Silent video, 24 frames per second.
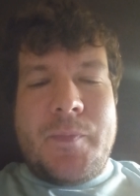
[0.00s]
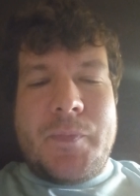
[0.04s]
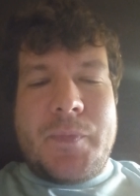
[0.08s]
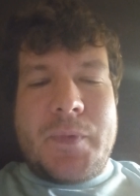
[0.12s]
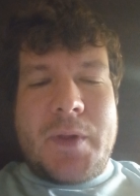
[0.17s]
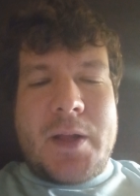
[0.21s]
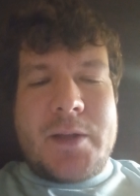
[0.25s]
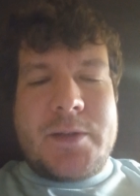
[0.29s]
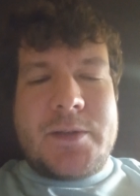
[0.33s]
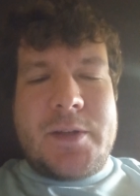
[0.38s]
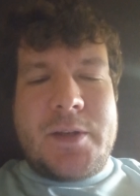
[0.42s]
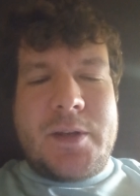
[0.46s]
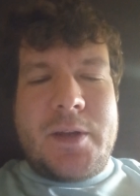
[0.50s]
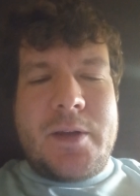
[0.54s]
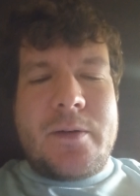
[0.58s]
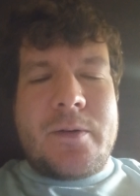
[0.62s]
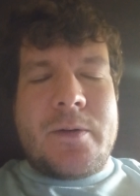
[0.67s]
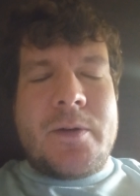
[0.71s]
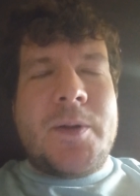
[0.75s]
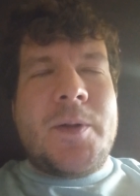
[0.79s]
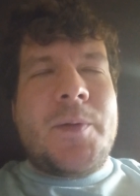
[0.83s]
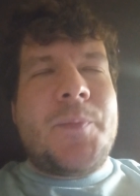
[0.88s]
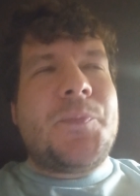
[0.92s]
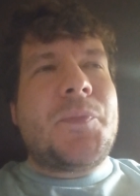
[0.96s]
That's the
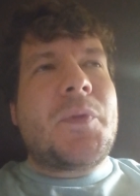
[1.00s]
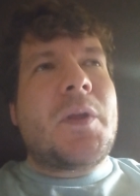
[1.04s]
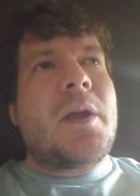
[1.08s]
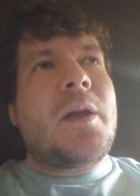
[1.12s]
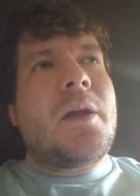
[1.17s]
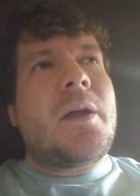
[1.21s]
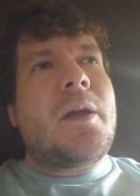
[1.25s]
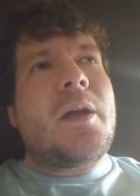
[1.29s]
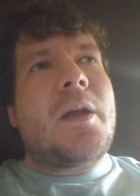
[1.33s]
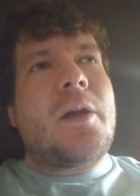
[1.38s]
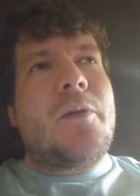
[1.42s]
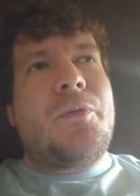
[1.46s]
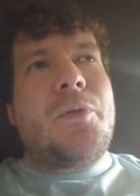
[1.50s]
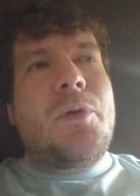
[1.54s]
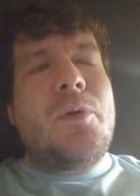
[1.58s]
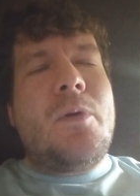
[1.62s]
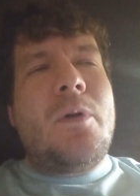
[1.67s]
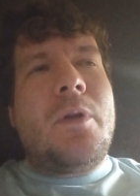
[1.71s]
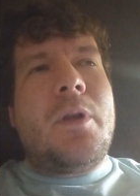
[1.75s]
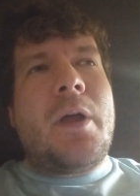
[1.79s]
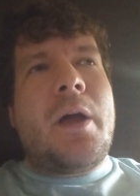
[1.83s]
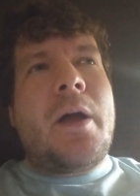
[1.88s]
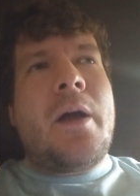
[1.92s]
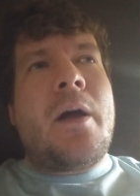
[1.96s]
deal. If you
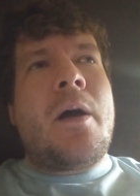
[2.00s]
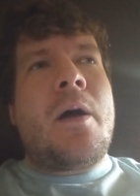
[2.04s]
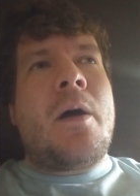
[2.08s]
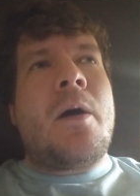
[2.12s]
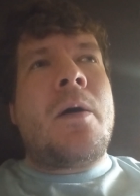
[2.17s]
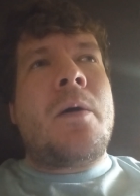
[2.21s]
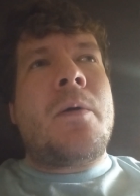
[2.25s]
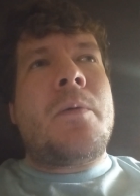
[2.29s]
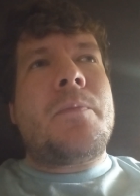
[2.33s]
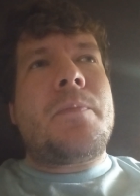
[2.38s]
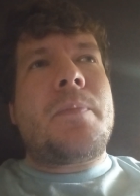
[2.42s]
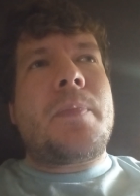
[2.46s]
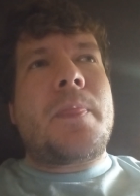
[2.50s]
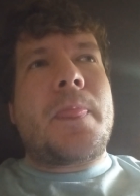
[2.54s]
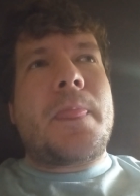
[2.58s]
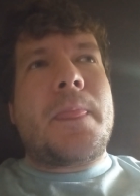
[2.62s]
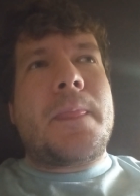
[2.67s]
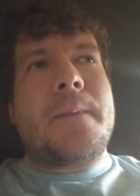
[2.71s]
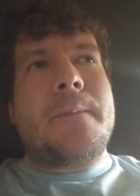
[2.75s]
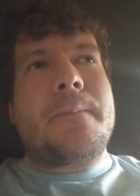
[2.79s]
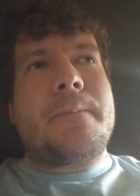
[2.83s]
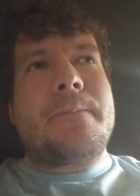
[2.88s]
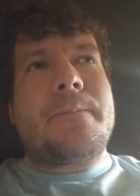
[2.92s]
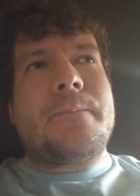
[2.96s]
allow
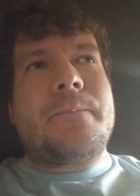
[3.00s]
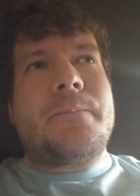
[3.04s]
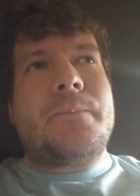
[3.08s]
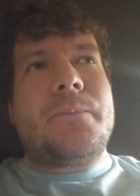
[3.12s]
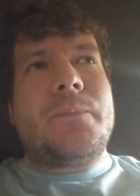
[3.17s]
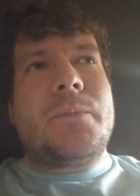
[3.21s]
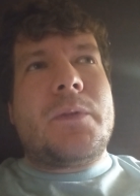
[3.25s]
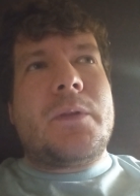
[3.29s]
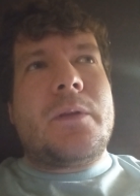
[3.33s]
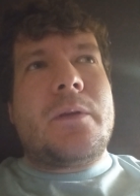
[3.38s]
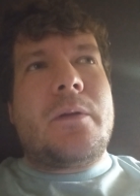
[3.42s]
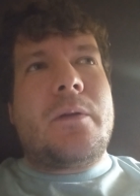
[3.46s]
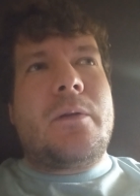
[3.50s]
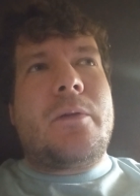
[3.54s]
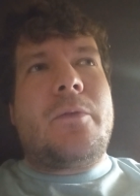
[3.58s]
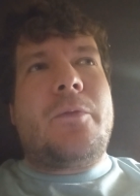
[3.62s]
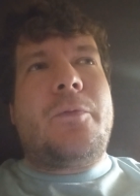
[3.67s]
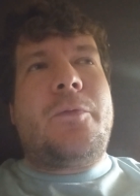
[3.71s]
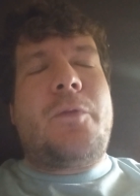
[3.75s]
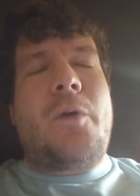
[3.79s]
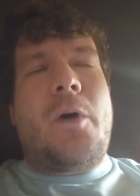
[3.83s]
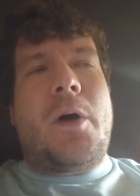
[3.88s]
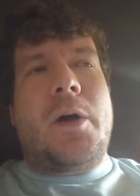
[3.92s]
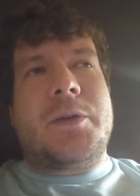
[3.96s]

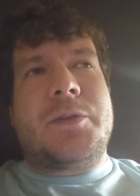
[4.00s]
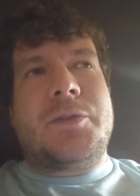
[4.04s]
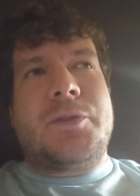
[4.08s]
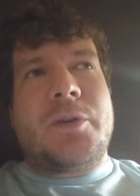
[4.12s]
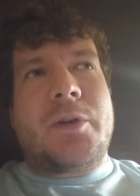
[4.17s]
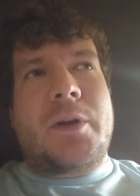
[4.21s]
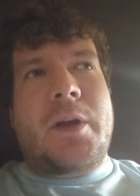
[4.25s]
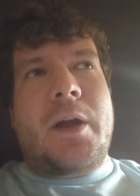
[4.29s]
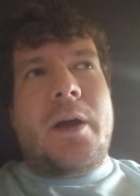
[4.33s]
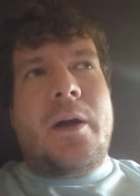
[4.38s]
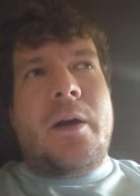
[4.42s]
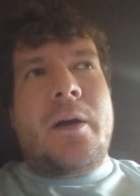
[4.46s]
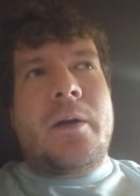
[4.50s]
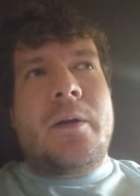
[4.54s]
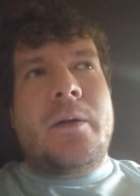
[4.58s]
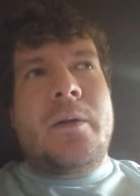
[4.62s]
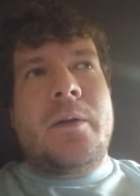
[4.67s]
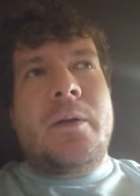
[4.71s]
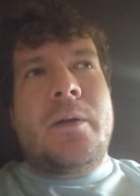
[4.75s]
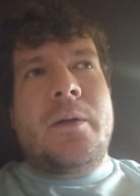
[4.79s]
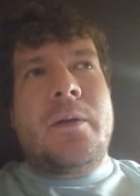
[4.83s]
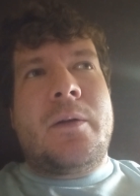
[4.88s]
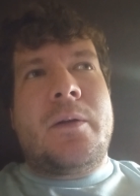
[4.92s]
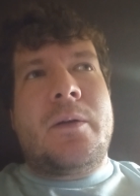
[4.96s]
foster care,
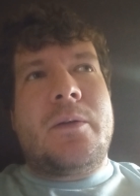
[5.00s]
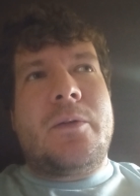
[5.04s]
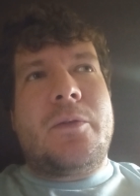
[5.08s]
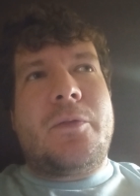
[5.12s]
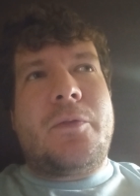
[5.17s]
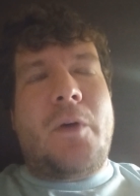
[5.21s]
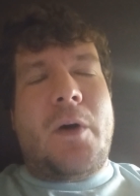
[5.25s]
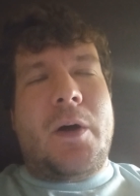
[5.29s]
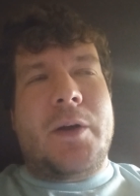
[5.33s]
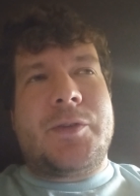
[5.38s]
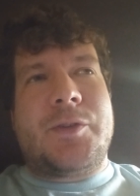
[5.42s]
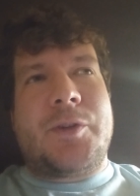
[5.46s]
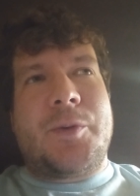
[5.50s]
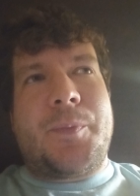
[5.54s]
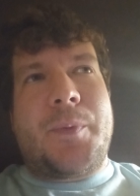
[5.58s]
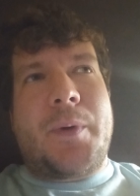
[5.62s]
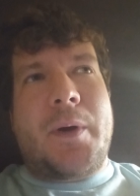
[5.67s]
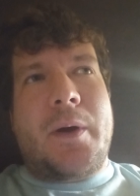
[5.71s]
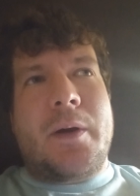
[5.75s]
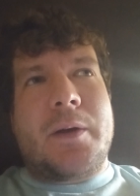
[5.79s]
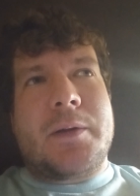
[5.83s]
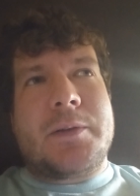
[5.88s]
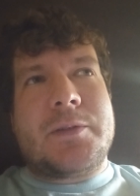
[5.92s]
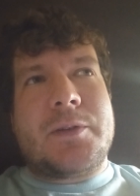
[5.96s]
foster
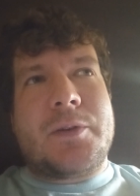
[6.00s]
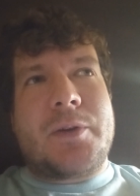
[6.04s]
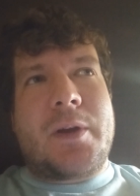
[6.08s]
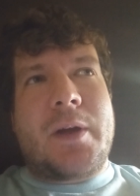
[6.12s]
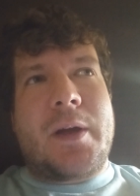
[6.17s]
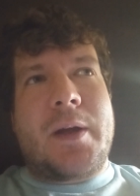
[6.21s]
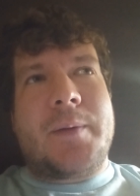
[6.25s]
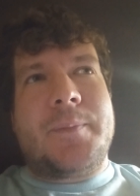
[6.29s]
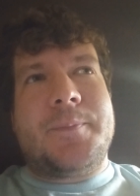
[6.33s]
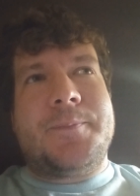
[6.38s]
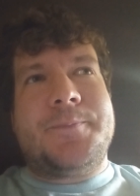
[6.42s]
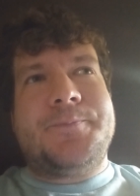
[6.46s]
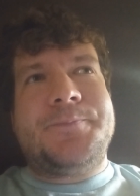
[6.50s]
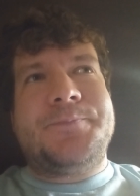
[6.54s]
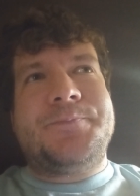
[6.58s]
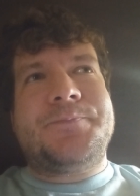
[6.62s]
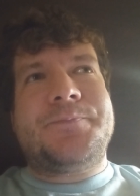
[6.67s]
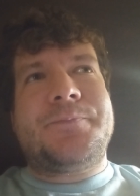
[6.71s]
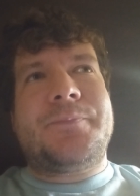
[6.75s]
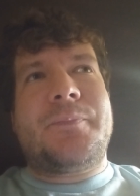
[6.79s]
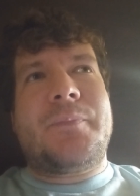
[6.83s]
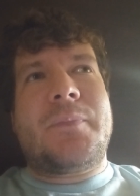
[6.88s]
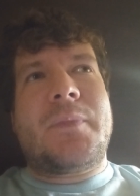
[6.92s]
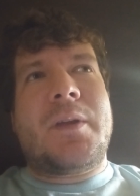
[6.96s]
parents, okay,
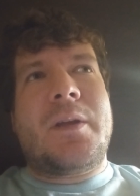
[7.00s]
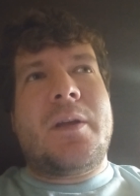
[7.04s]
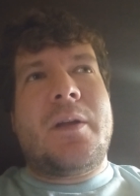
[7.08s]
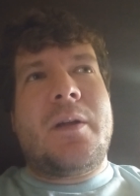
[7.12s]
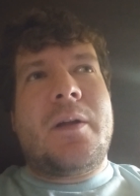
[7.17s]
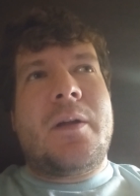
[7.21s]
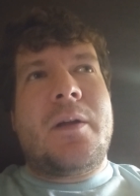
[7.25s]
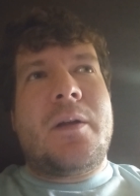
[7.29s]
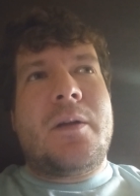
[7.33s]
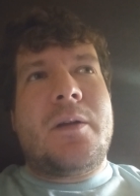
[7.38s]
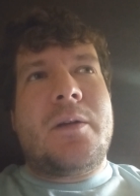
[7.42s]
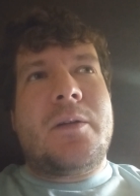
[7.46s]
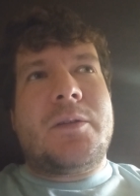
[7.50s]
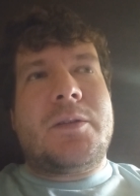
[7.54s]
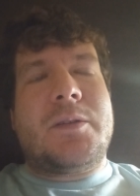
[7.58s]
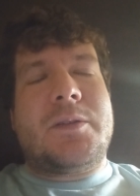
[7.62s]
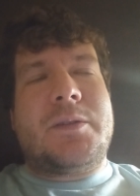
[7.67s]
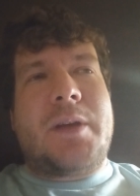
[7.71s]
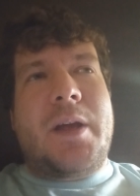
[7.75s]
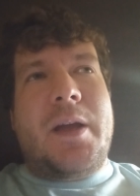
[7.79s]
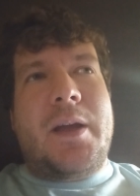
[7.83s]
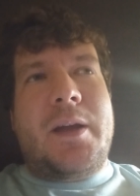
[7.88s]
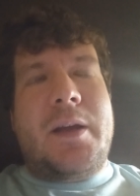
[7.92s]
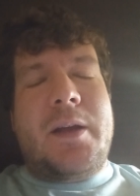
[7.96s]
to
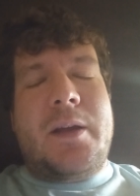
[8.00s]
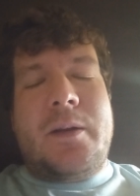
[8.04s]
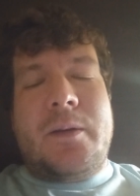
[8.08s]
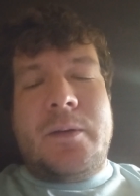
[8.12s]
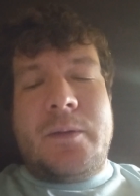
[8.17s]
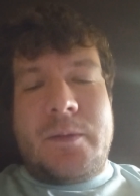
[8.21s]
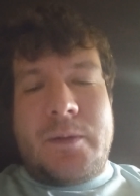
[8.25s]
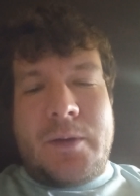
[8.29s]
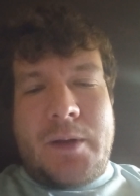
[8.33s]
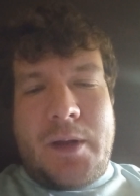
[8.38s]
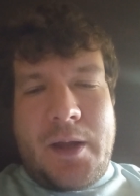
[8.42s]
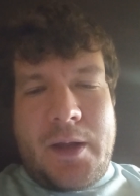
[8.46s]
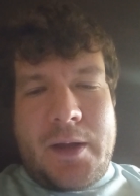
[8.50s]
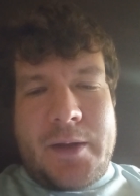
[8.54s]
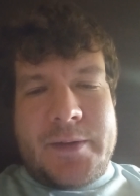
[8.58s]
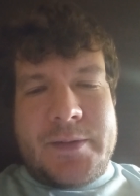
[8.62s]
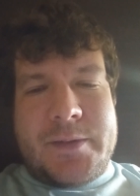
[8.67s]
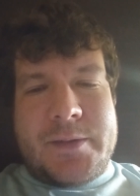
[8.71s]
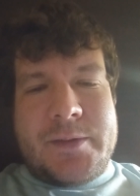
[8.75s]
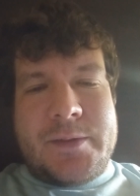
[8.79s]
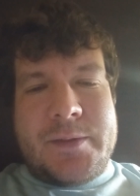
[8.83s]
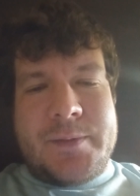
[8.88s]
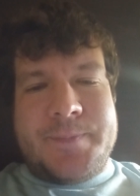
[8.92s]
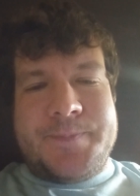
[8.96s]
take in
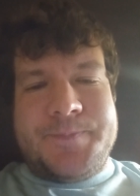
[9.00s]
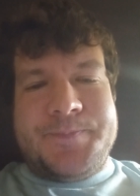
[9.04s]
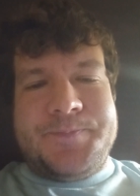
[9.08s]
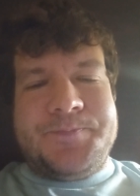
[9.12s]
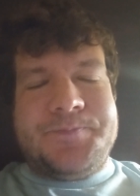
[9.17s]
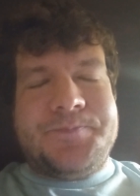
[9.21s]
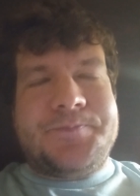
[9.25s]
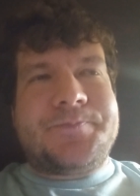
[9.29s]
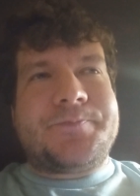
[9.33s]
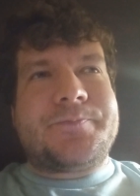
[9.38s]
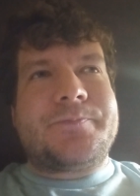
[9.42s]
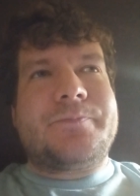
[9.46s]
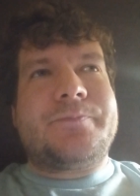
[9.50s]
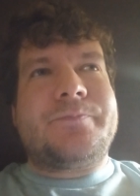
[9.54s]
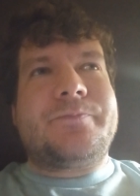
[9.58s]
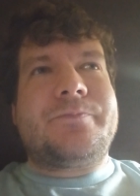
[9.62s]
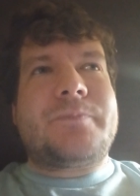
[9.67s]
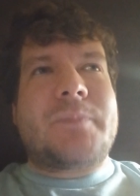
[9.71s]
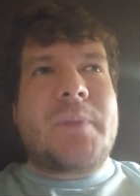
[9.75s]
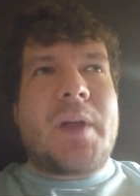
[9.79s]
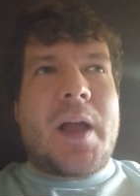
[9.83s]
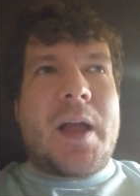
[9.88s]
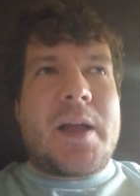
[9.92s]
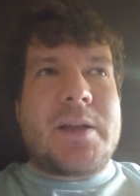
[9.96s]
kids
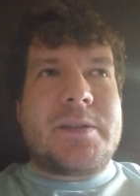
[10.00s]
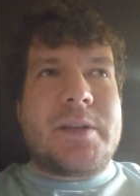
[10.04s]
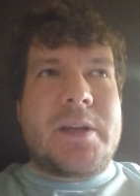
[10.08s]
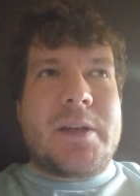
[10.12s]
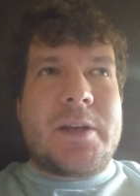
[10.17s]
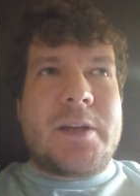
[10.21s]
as